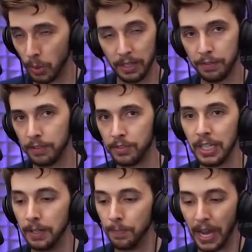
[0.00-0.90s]

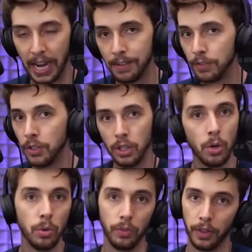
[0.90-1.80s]
2015, I've
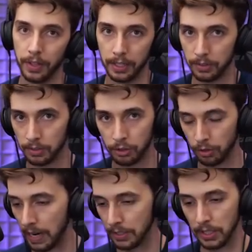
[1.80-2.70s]
known that there's
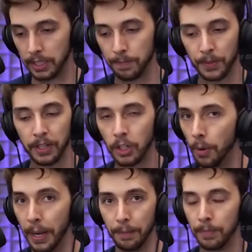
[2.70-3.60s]
Jurassic
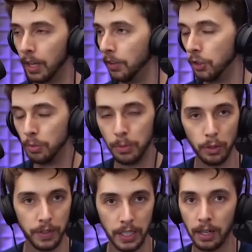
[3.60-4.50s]
coming. A new
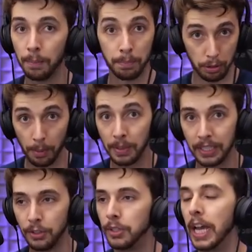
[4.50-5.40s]
movie,
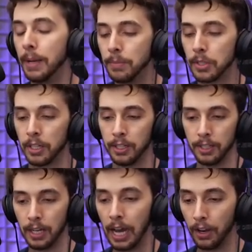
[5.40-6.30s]
probably new games,
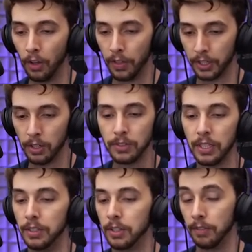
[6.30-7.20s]
and other
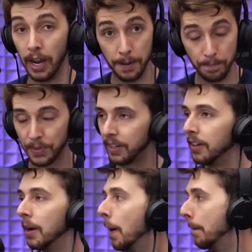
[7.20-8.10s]
content, right?
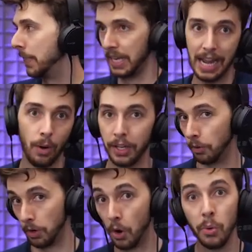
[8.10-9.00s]
But now I
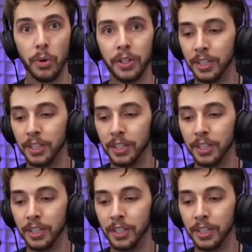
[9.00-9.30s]
don't know.